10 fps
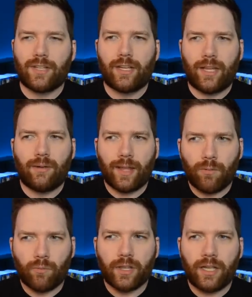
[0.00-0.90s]
Like they,
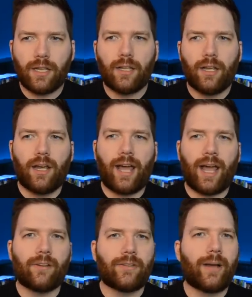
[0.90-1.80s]
they really
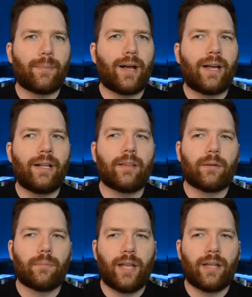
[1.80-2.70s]
had a lot behind them,